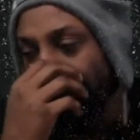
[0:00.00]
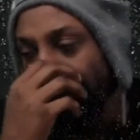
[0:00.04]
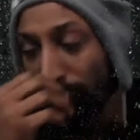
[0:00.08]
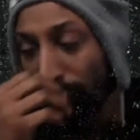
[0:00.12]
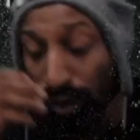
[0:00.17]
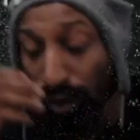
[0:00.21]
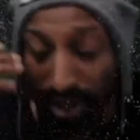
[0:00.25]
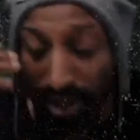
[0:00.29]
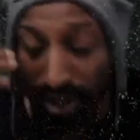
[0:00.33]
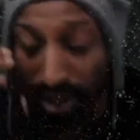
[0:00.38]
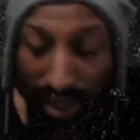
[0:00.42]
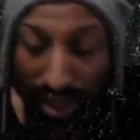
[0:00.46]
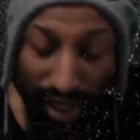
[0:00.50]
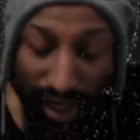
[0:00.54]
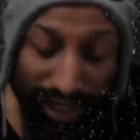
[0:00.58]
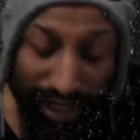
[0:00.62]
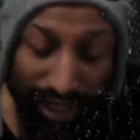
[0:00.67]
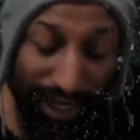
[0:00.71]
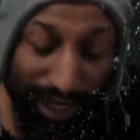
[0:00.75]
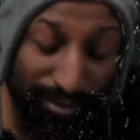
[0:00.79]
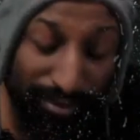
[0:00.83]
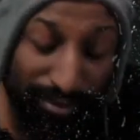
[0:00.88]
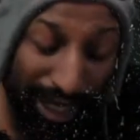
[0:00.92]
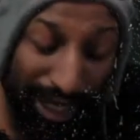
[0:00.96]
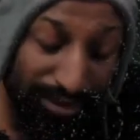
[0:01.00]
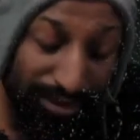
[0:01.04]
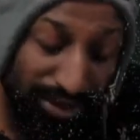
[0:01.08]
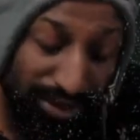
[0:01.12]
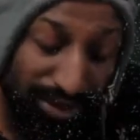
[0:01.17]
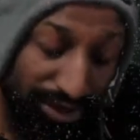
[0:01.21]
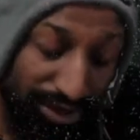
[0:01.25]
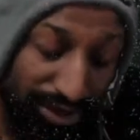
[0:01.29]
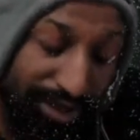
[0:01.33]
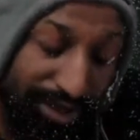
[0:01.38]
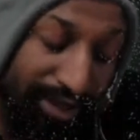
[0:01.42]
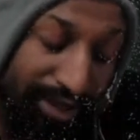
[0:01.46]
We're talking about
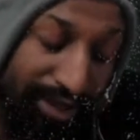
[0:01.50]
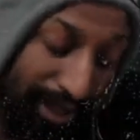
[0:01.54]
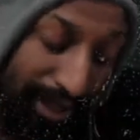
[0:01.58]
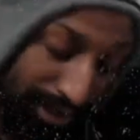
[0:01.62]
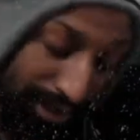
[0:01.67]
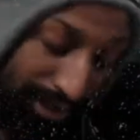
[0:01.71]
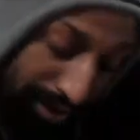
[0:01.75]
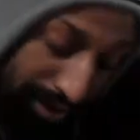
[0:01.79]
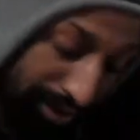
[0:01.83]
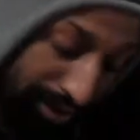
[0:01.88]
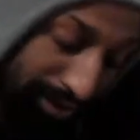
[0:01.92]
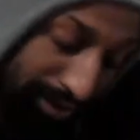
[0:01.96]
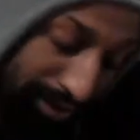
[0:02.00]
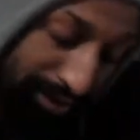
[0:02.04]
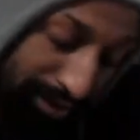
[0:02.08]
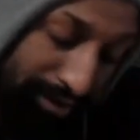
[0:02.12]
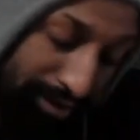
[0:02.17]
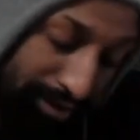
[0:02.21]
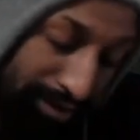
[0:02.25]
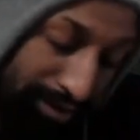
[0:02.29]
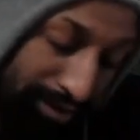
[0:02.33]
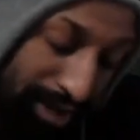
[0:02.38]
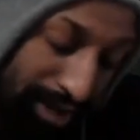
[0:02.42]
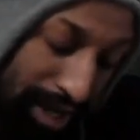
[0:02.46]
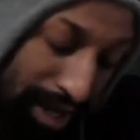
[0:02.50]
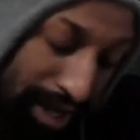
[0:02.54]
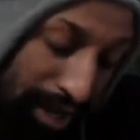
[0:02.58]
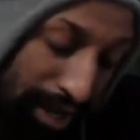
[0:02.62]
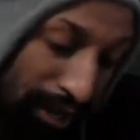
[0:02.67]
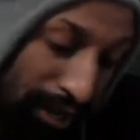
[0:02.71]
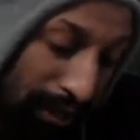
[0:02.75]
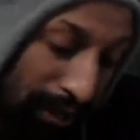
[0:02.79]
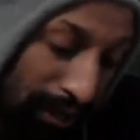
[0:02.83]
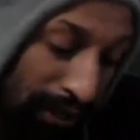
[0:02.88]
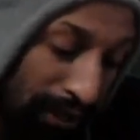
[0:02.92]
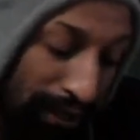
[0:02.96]
jurisdiction
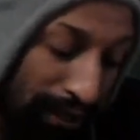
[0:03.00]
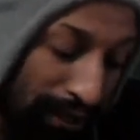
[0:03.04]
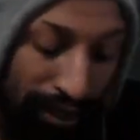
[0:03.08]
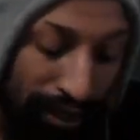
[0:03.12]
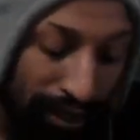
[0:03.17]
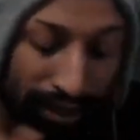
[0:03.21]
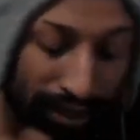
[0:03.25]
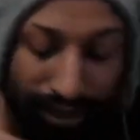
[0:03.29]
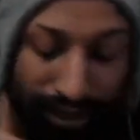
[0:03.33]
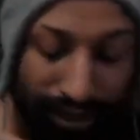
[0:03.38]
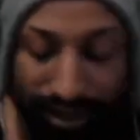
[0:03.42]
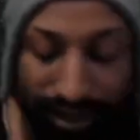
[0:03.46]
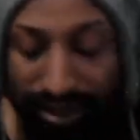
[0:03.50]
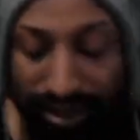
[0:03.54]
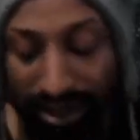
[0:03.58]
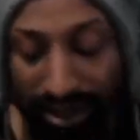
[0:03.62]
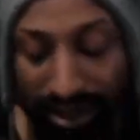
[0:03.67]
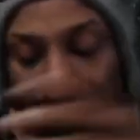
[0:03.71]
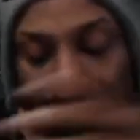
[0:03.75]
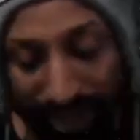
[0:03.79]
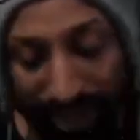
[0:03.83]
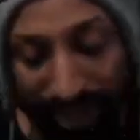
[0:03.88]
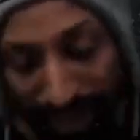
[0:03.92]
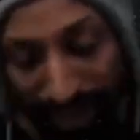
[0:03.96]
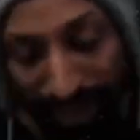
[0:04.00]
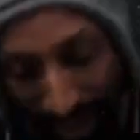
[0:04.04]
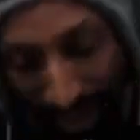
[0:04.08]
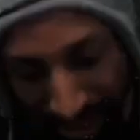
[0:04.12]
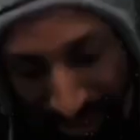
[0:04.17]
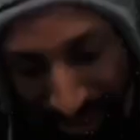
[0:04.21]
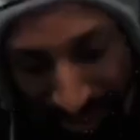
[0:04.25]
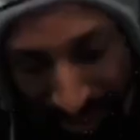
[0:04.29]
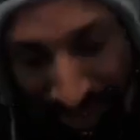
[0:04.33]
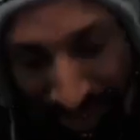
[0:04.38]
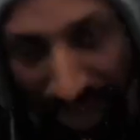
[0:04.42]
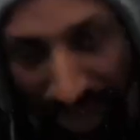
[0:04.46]
okay? These
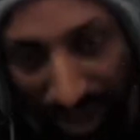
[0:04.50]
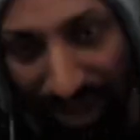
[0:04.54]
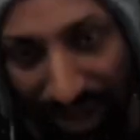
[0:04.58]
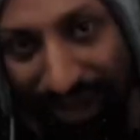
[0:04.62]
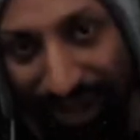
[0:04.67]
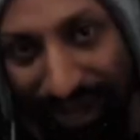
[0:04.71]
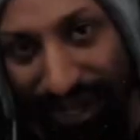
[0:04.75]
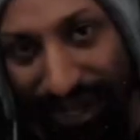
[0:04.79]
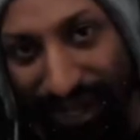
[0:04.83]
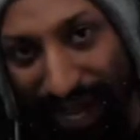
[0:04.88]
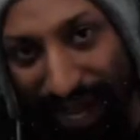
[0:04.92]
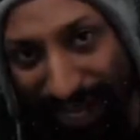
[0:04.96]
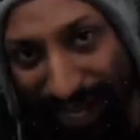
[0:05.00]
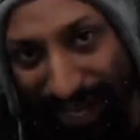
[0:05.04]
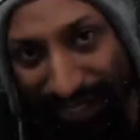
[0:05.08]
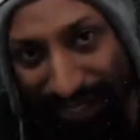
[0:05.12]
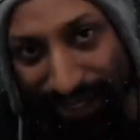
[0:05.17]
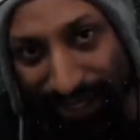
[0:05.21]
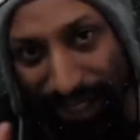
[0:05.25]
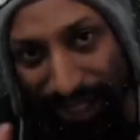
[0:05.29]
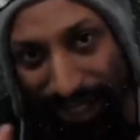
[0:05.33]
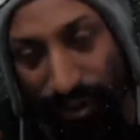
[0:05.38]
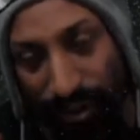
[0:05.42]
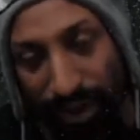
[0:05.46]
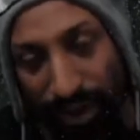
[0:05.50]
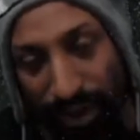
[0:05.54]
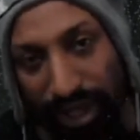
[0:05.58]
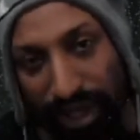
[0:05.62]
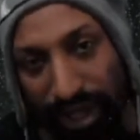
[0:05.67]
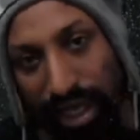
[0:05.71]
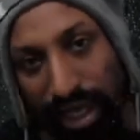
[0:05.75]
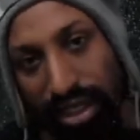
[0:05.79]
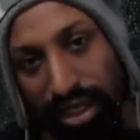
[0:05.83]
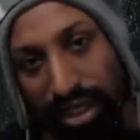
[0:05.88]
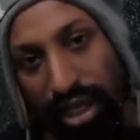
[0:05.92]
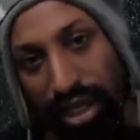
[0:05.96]
jurisdictions are nested
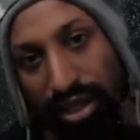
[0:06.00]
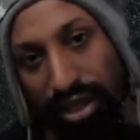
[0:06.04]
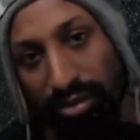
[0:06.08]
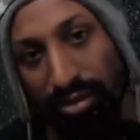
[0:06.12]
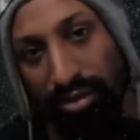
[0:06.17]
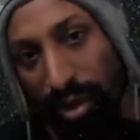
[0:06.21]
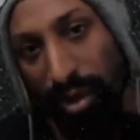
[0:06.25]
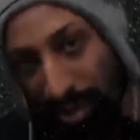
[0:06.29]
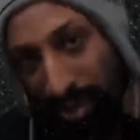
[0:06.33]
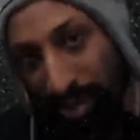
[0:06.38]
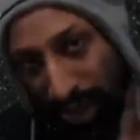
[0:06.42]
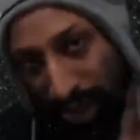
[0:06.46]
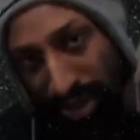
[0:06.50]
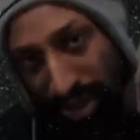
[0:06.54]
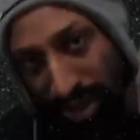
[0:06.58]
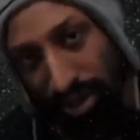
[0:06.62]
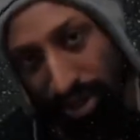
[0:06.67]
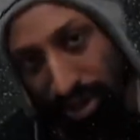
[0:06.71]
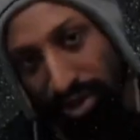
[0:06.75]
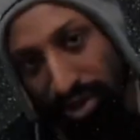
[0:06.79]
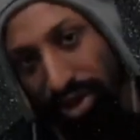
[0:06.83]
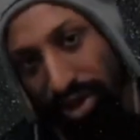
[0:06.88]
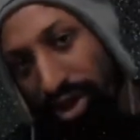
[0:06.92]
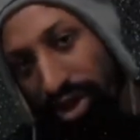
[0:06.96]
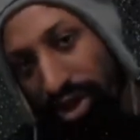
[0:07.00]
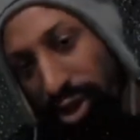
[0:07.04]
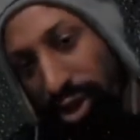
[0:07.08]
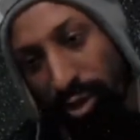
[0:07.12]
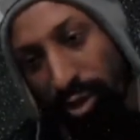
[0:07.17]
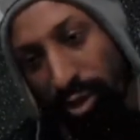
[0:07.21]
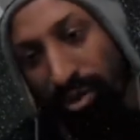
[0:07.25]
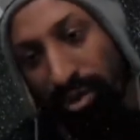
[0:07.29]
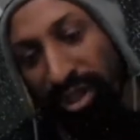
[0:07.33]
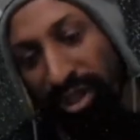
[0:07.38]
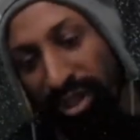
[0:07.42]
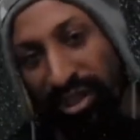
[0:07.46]
within each other. Remember I showed you the
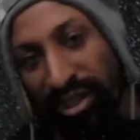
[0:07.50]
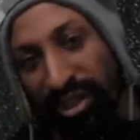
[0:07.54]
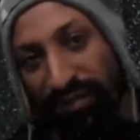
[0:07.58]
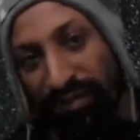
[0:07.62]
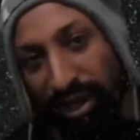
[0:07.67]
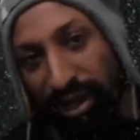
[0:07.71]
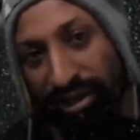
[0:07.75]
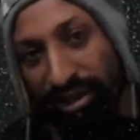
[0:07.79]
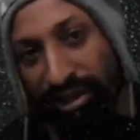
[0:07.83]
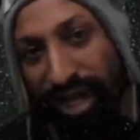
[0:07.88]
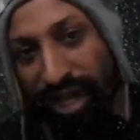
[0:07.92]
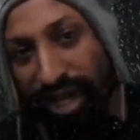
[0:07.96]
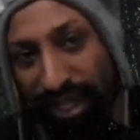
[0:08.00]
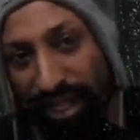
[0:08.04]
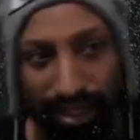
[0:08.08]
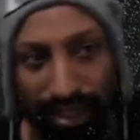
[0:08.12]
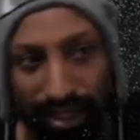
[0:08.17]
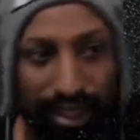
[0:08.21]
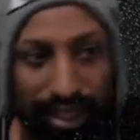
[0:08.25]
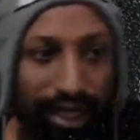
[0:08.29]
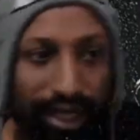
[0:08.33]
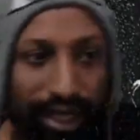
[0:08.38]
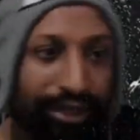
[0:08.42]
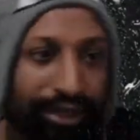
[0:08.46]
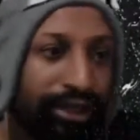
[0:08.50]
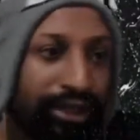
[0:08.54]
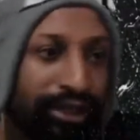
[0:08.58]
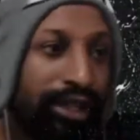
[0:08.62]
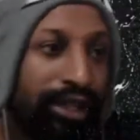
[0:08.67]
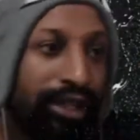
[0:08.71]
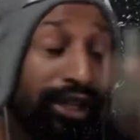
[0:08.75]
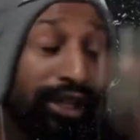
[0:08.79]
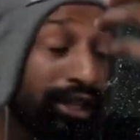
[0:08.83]
cube and the sphere nested together.